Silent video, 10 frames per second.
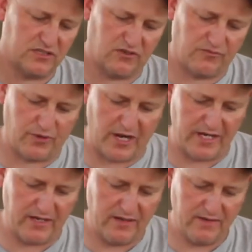of
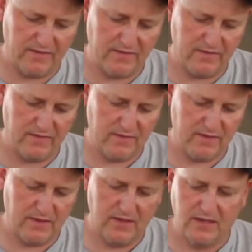braid
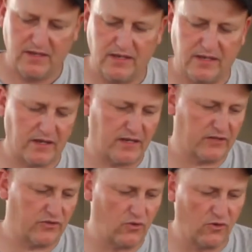and I
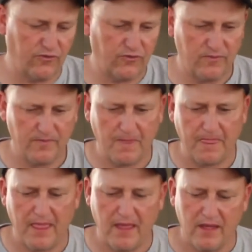cut it off.
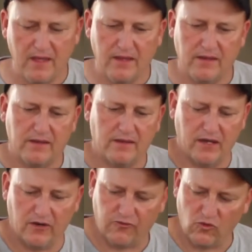
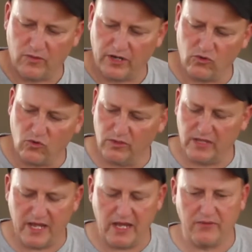Now for my normal
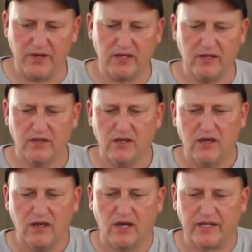hair rig,
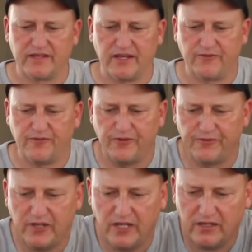I take
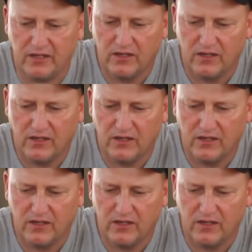15